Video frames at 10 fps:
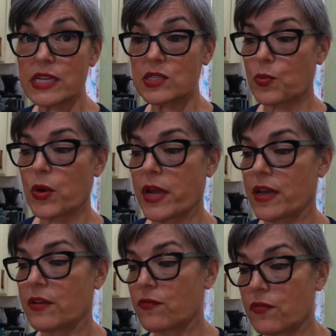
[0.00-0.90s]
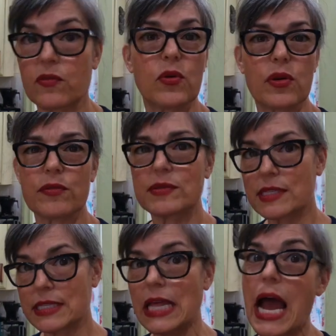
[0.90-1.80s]
aid spray or
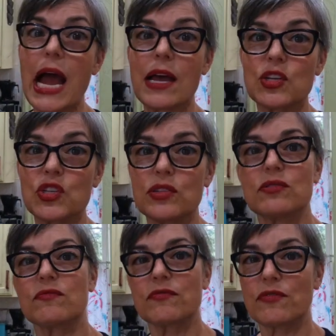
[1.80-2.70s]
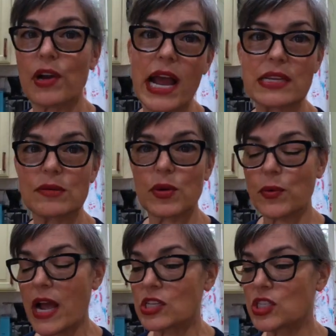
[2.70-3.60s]
/ for eczema
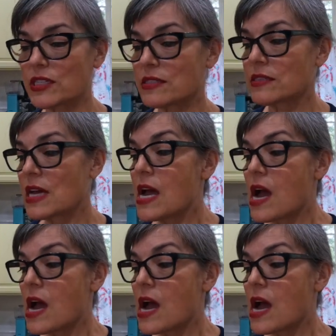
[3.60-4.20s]
rashes.